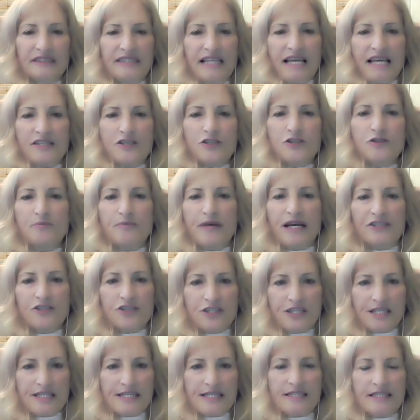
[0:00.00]
not too
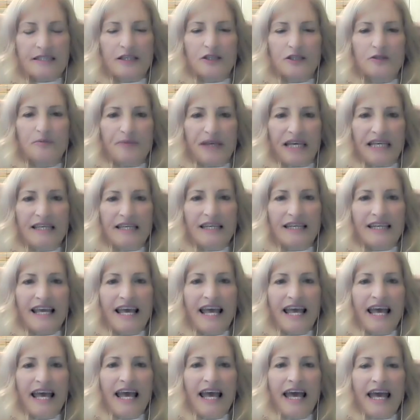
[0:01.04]
much, just a little bit.
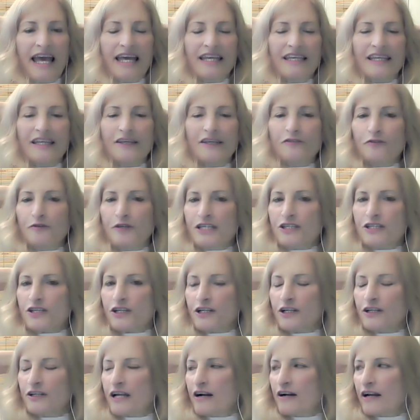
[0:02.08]
And if we
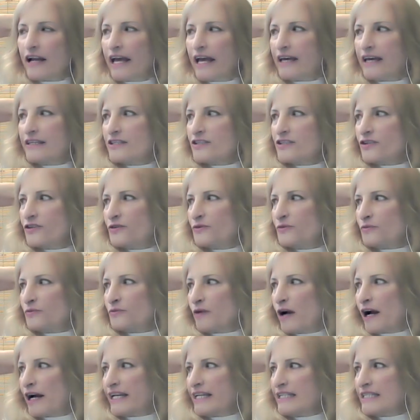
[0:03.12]
turn our head to the
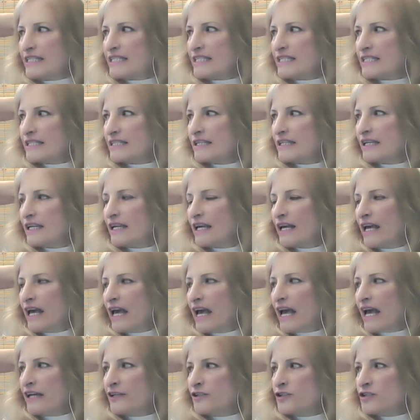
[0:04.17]
right
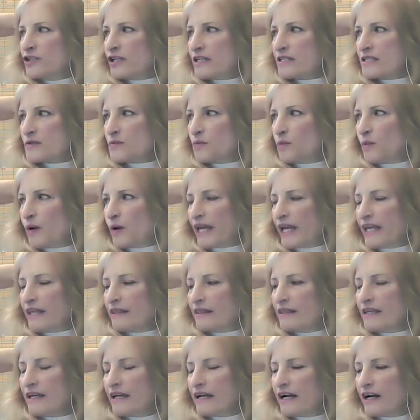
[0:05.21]
and just wait
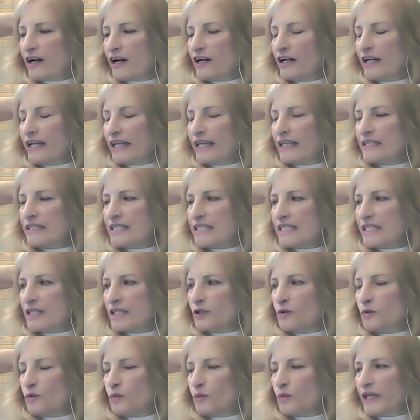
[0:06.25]
there
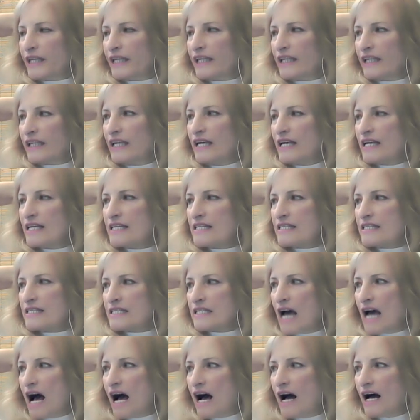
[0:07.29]
until we
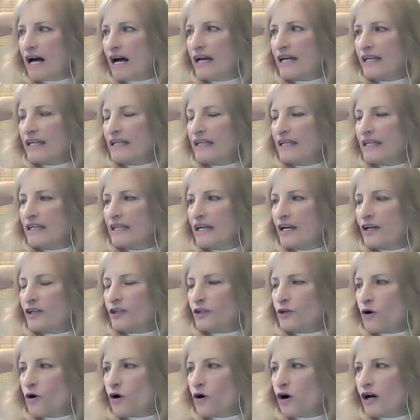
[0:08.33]
sigh,
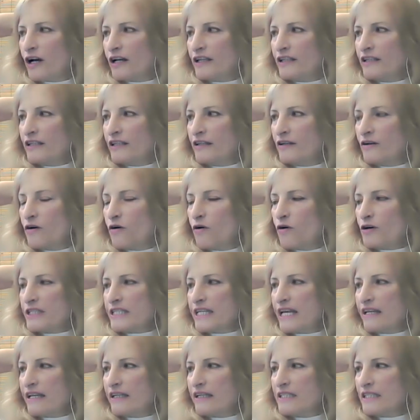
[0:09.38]
yawn, or
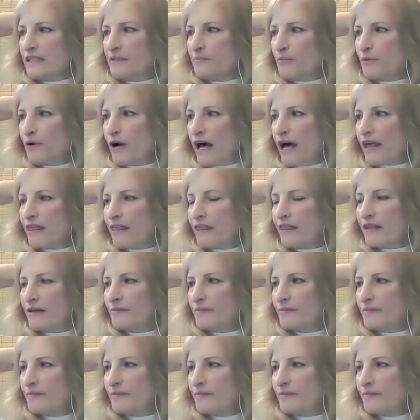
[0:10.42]
take a deep breath.